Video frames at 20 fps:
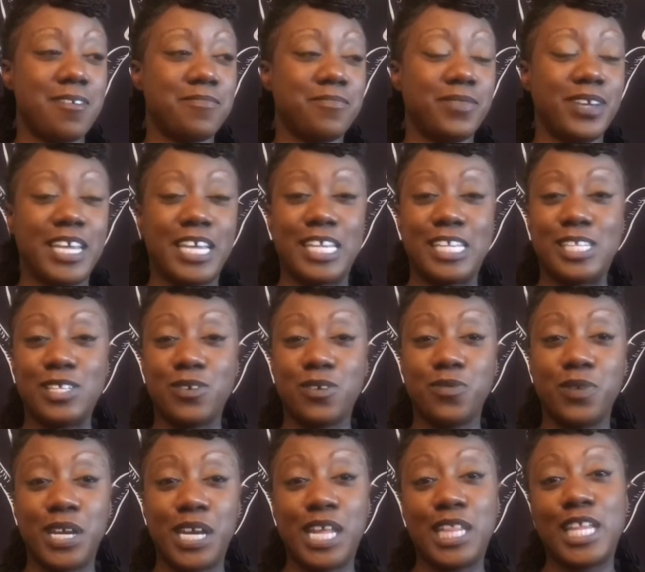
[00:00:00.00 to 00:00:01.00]
We could do a
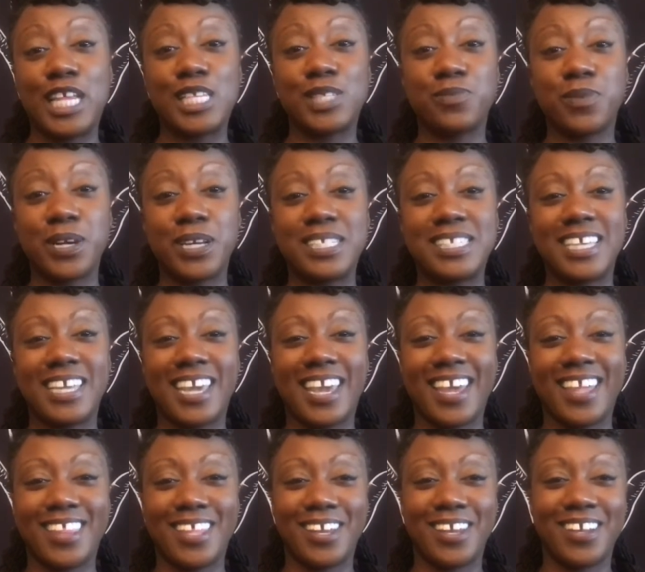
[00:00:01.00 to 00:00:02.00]
reading. Let's work
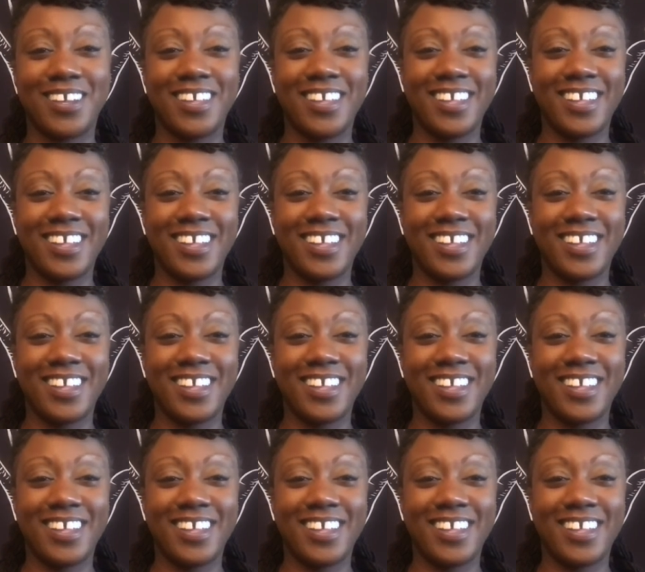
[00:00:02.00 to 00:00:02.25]
together.